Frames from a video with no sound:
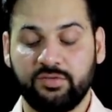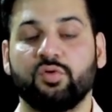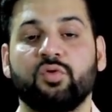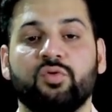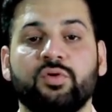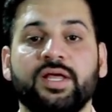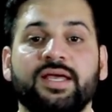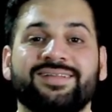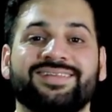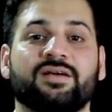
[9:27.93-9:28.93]
So
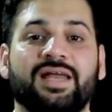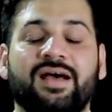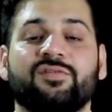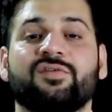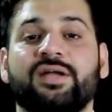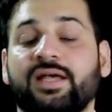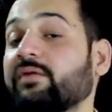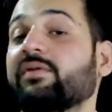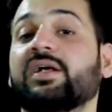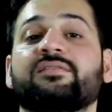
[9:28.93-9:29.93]
today is the class on
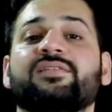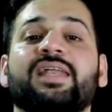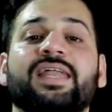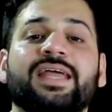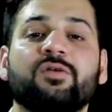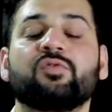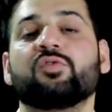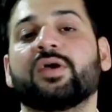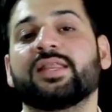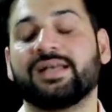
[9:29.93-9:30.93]
derivatives. The link to
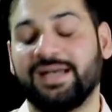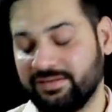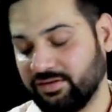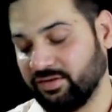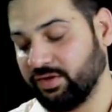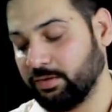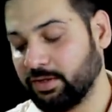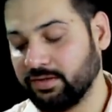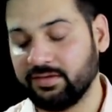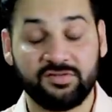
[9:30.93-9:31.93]
join the class is
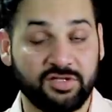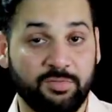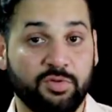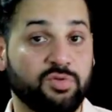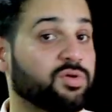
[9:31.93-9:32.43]
available in the description.